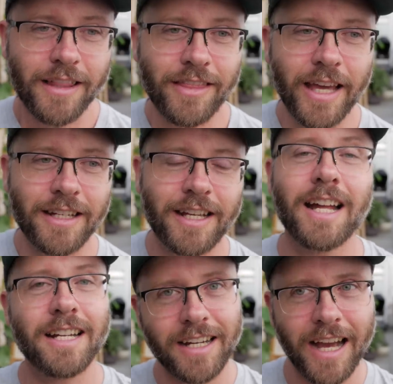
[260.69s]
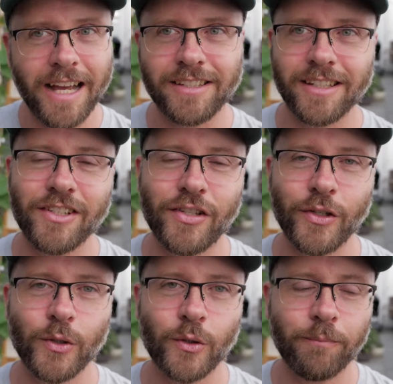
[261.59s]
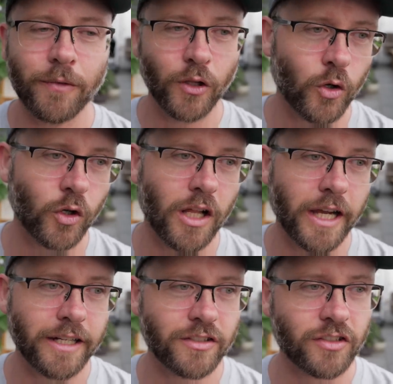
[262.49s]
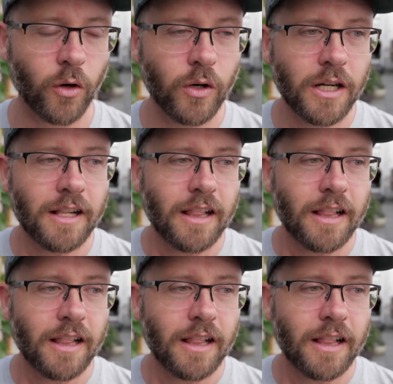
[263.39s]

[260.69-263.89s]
that kind of ties into Local Line. So